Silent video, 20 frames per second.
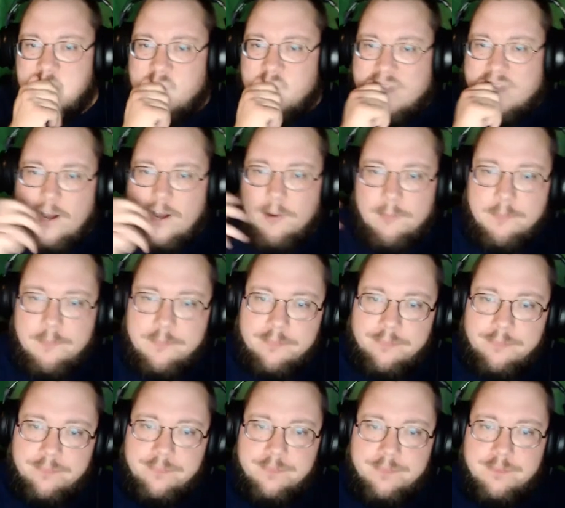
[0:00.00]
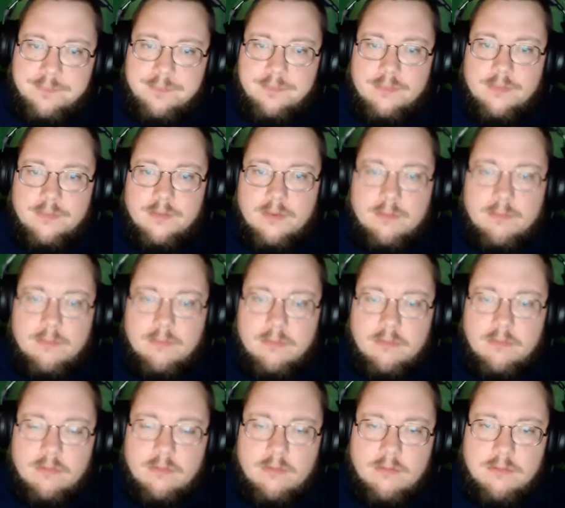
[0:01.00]
Now,
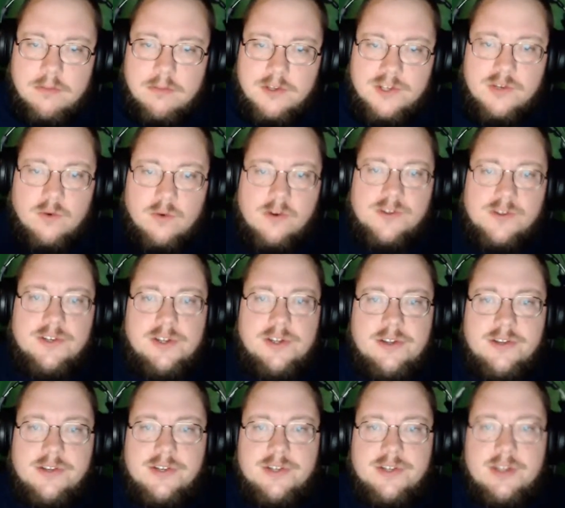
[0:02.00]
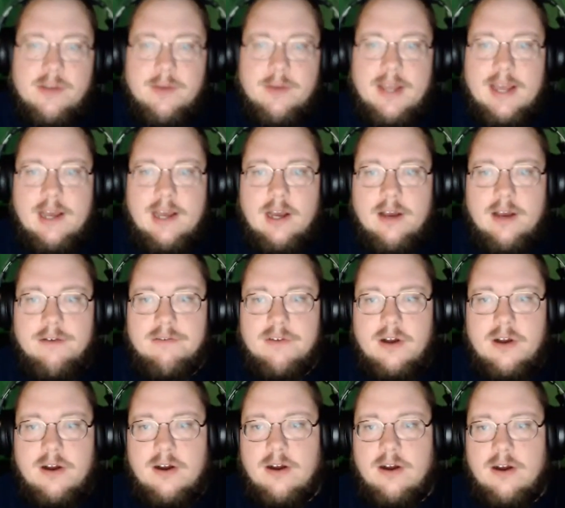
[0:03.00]
the sources that we have
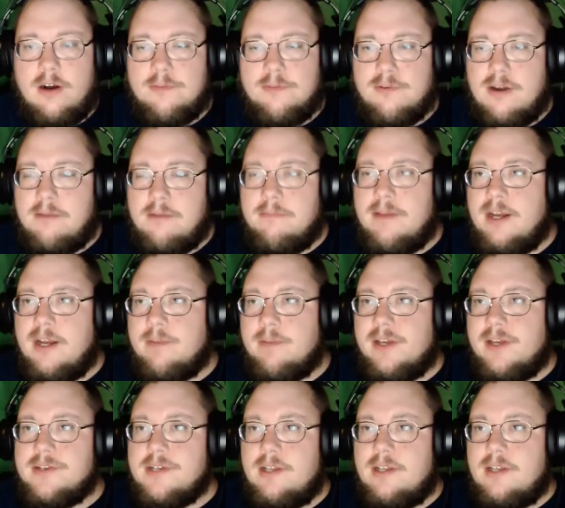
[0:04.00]
are problematic because a